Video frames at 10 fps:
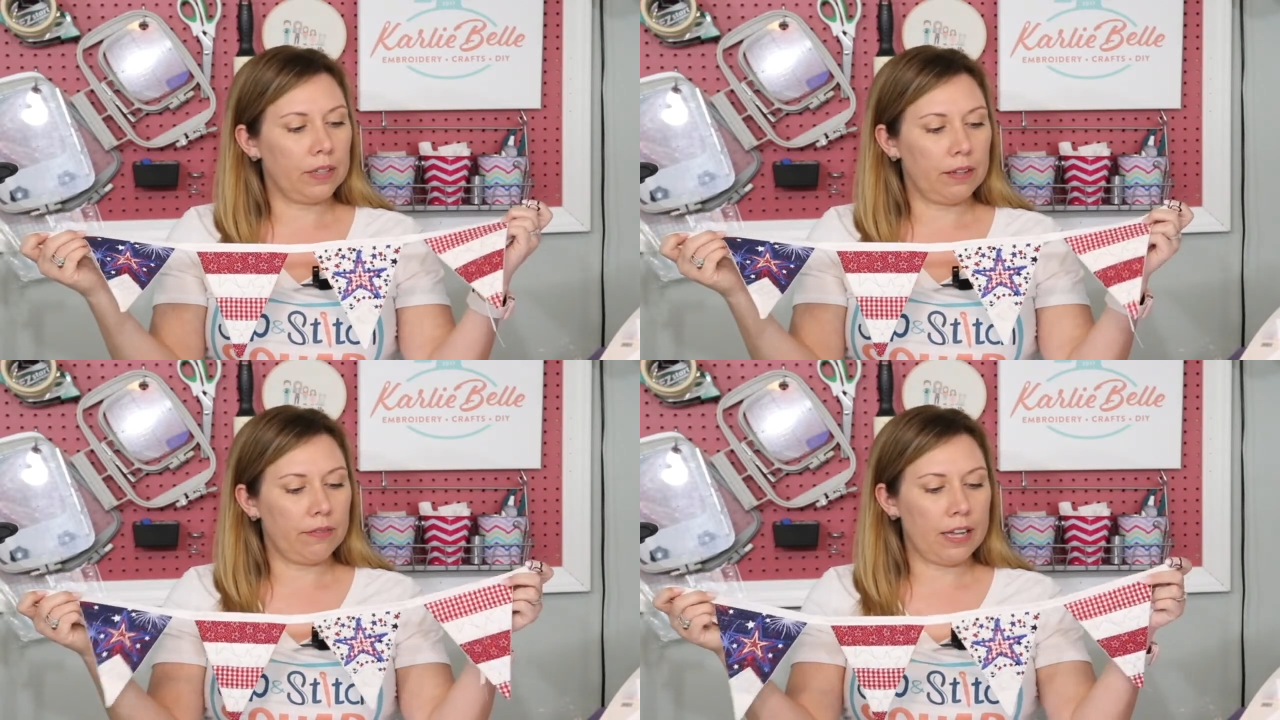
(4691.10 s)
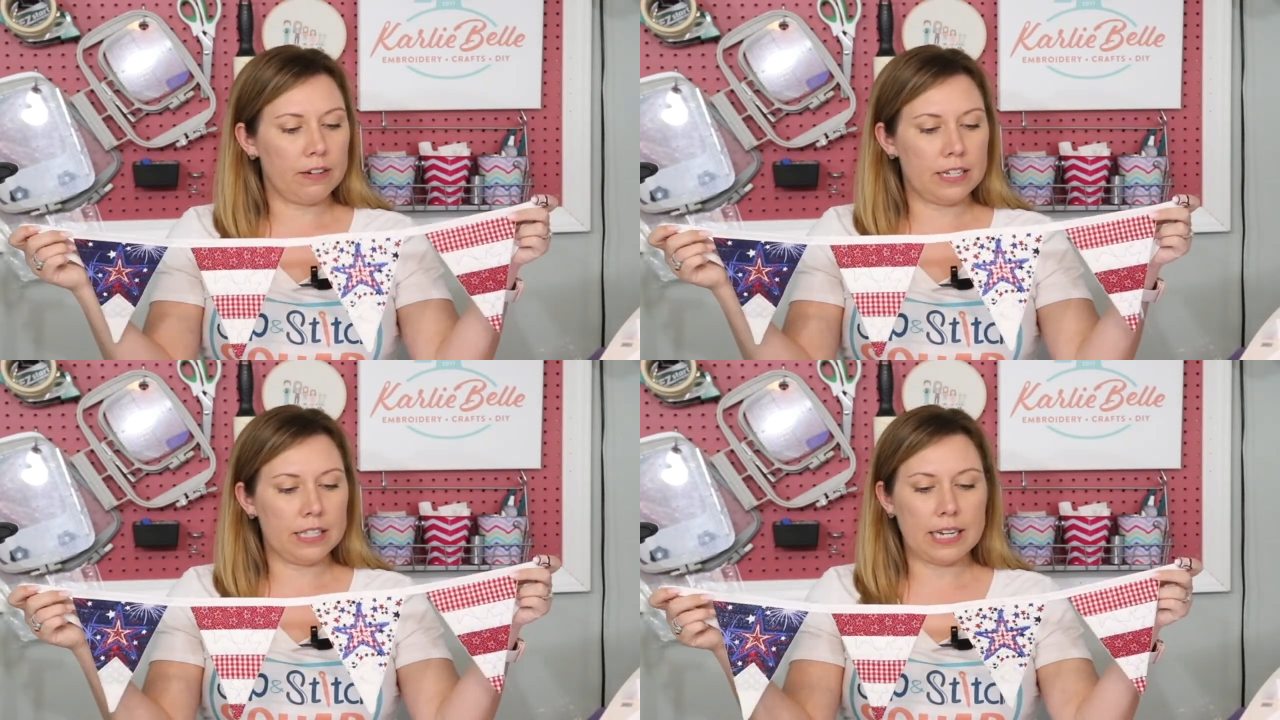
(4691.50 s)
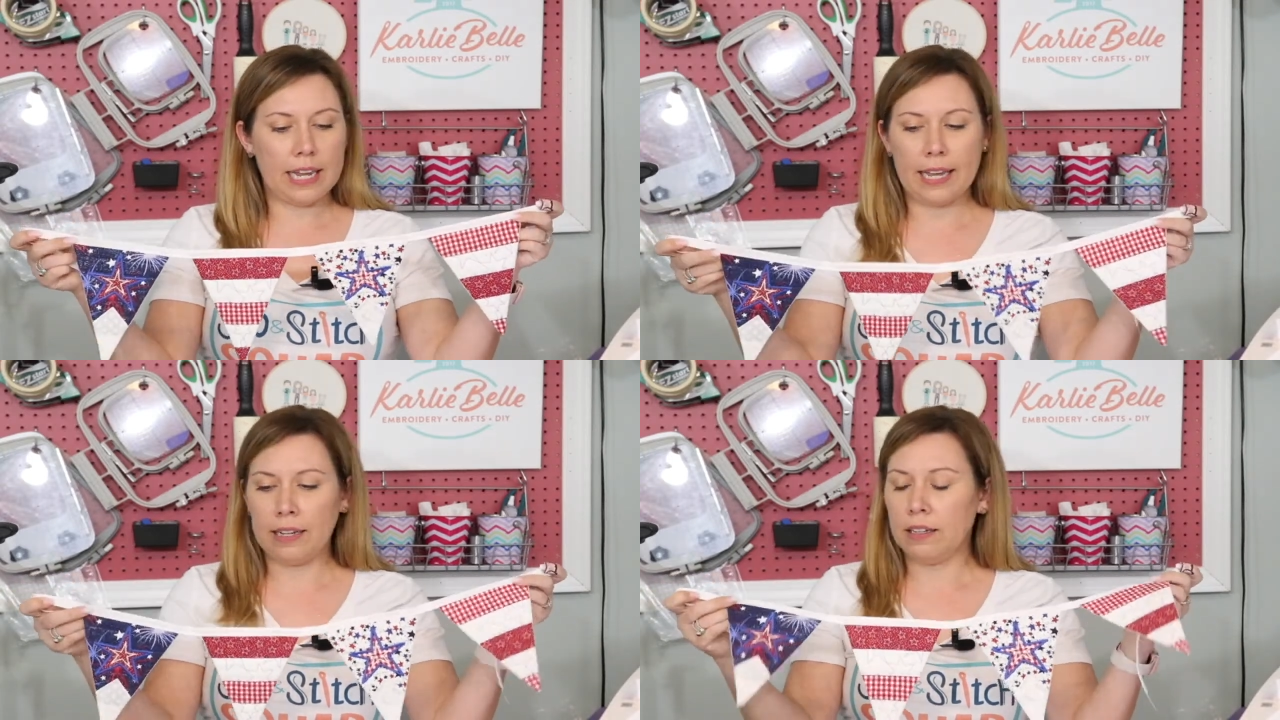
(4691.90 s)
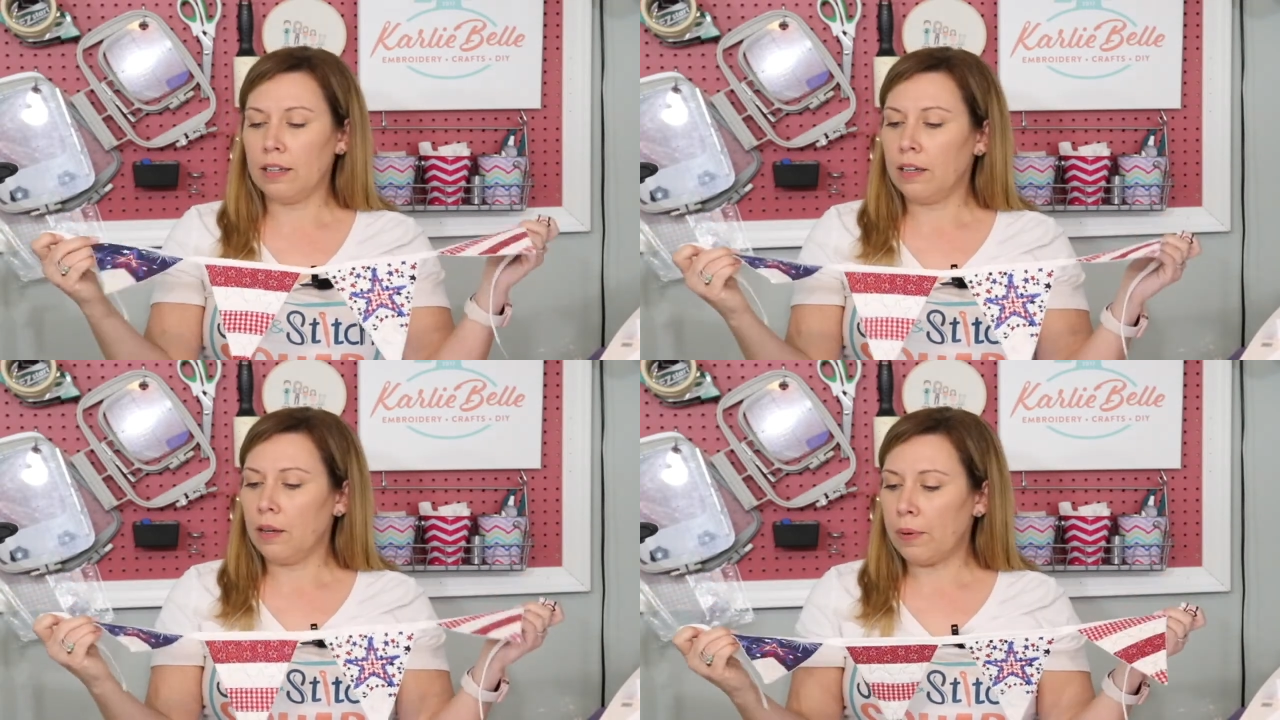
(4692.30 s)
Veterans Day,
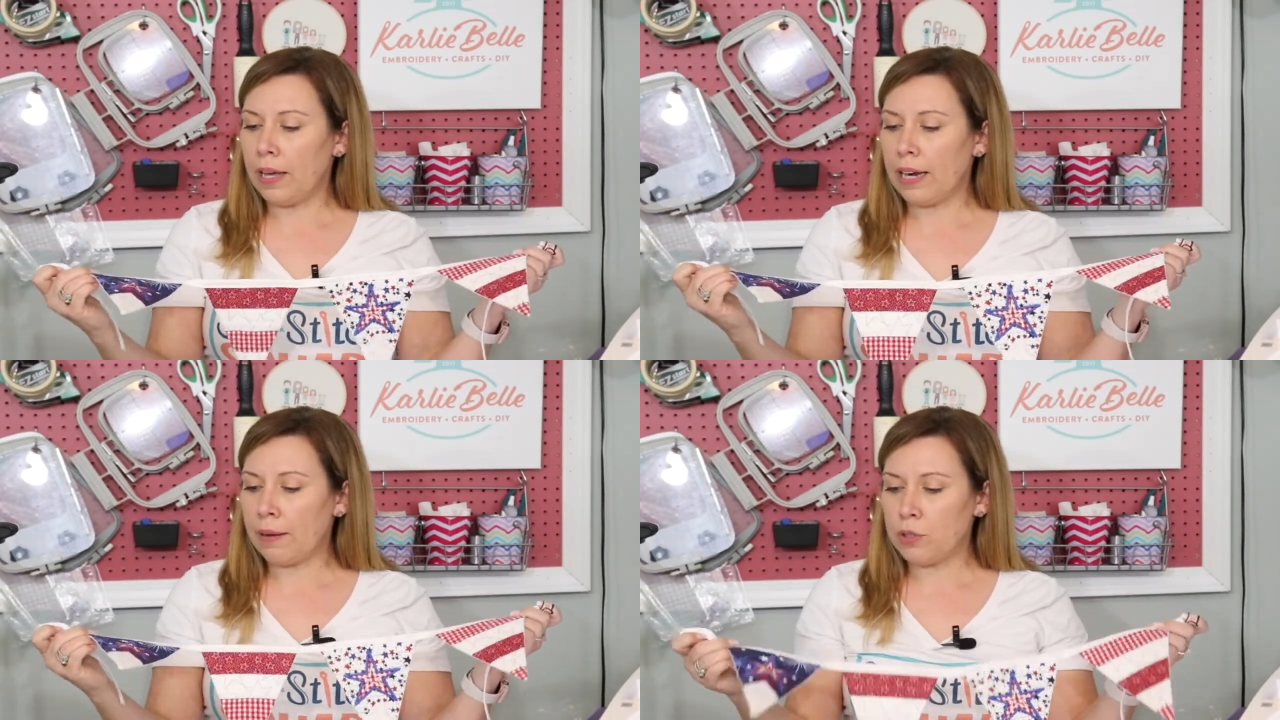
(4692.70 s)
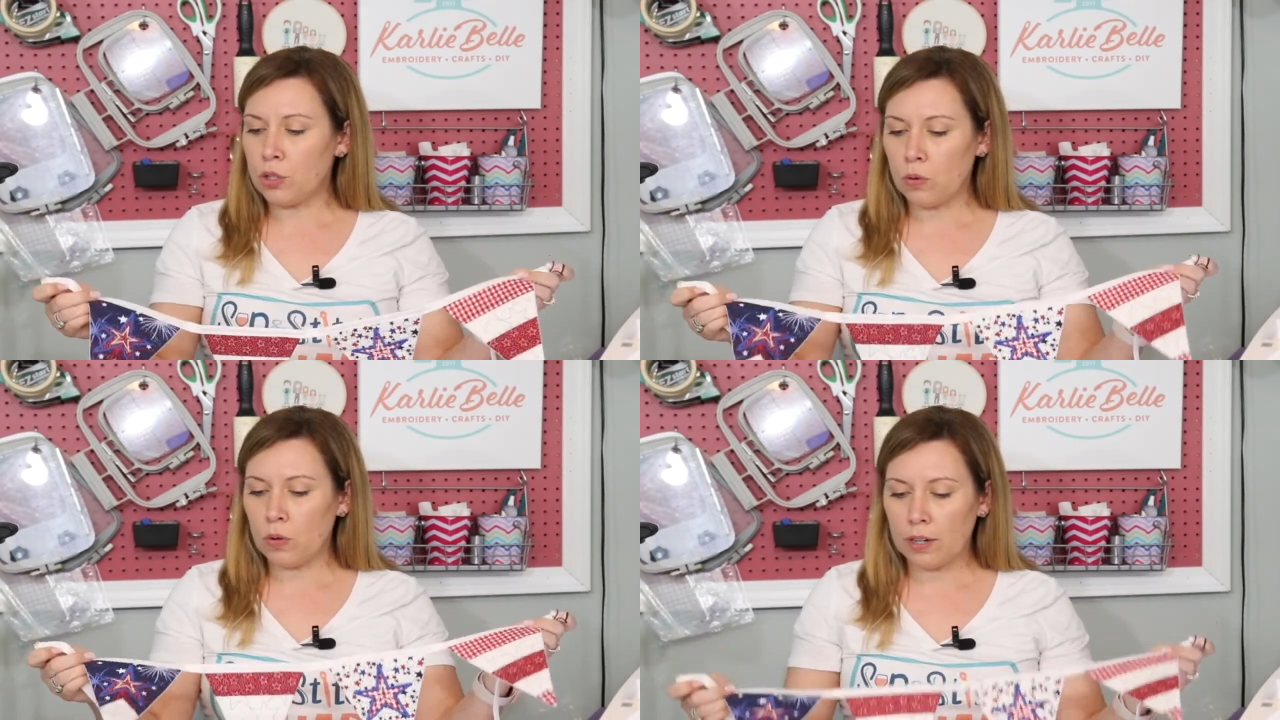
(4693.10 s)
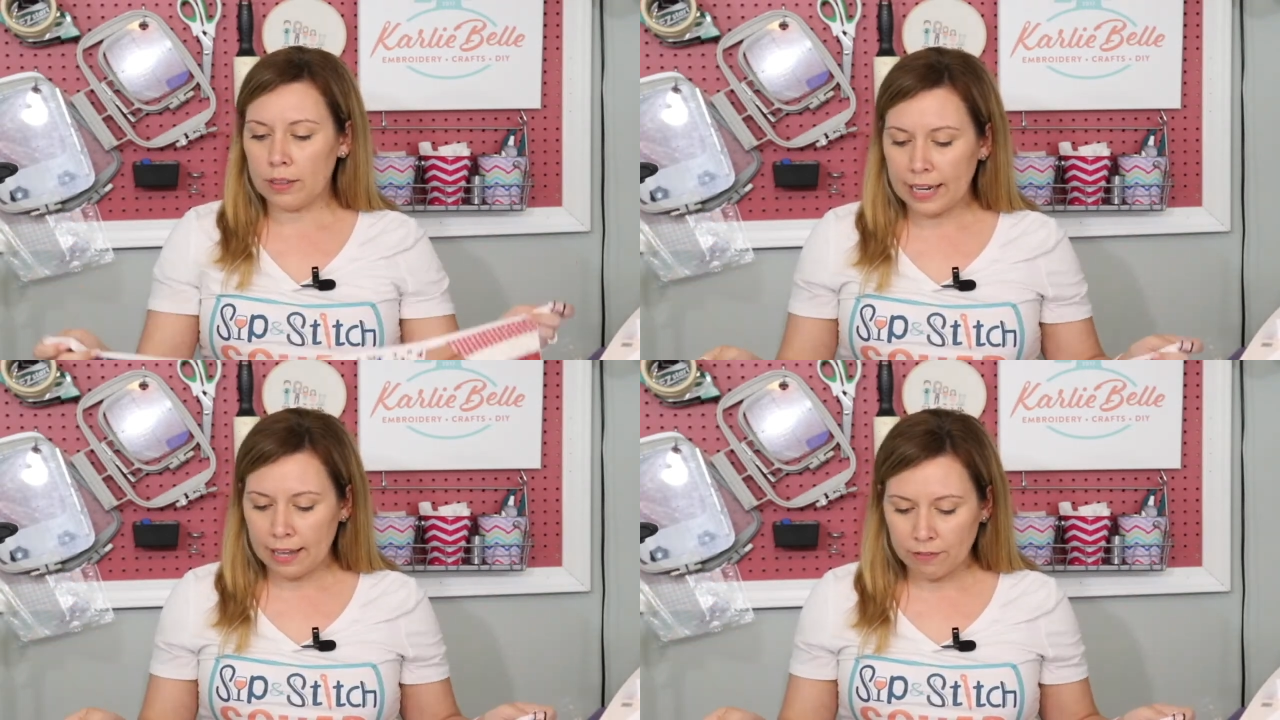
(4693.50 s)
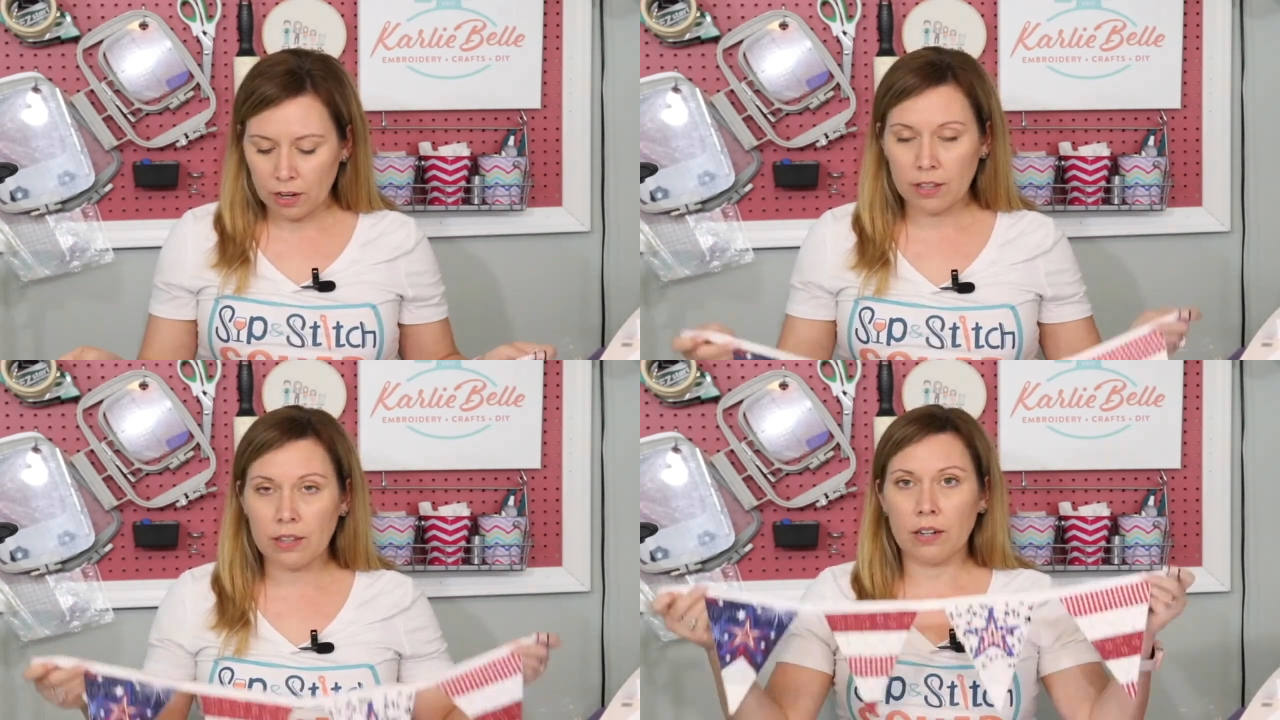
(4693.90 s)
but I'm sure they have
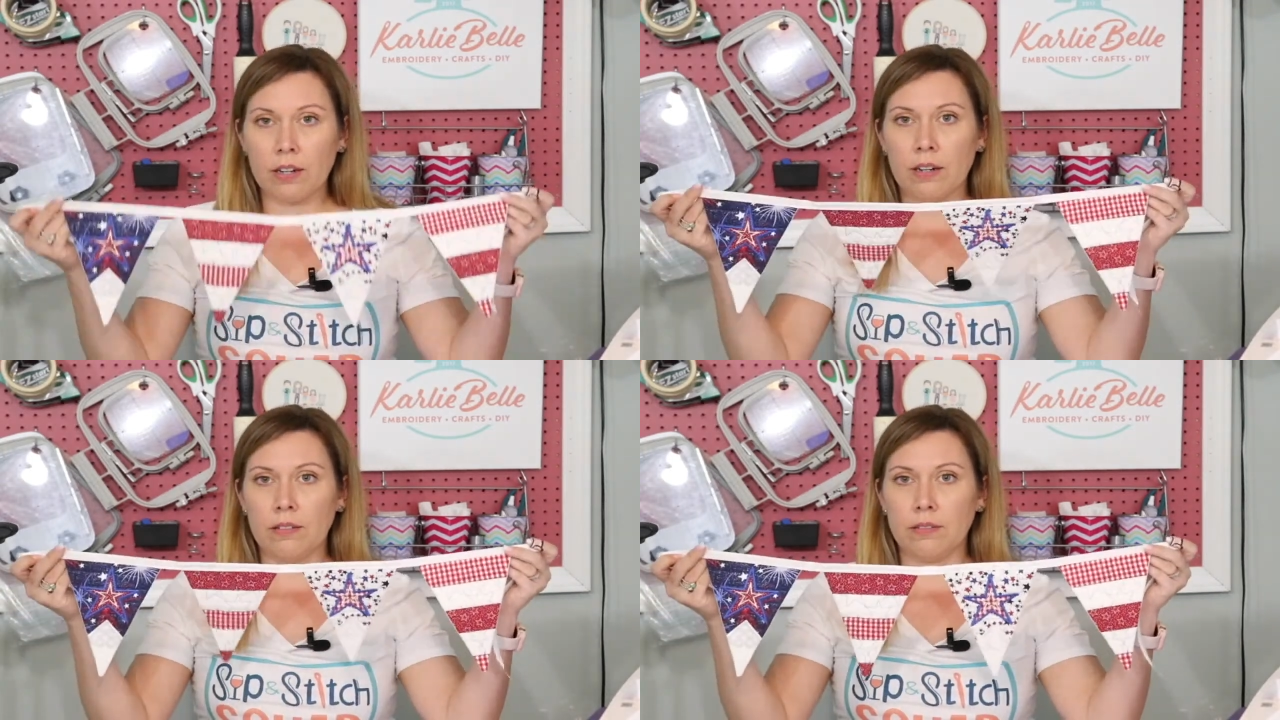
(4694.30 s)
other